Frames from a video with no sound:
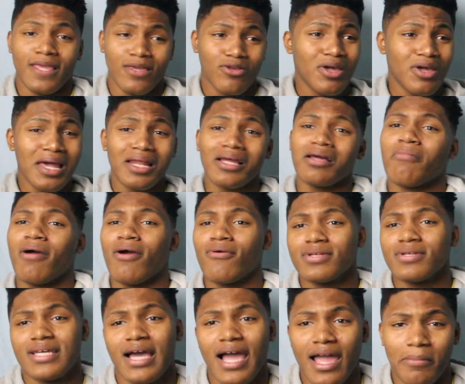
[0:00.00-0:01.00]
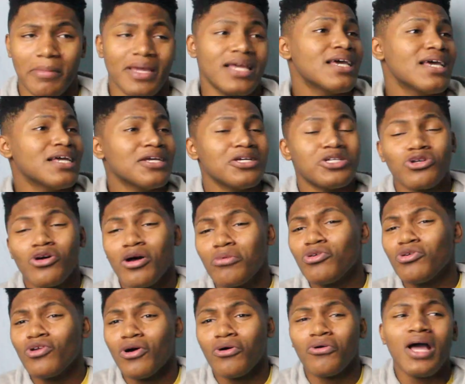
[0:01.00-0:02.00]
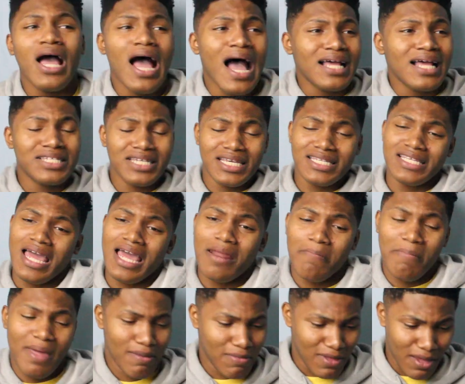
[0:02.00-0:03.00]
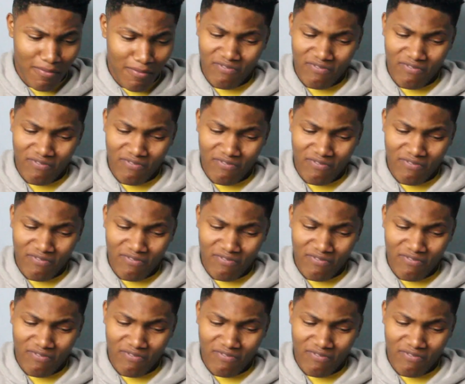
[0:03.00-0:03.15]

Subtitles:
You gotta come out retirement. Show them, you know, I just had a baby.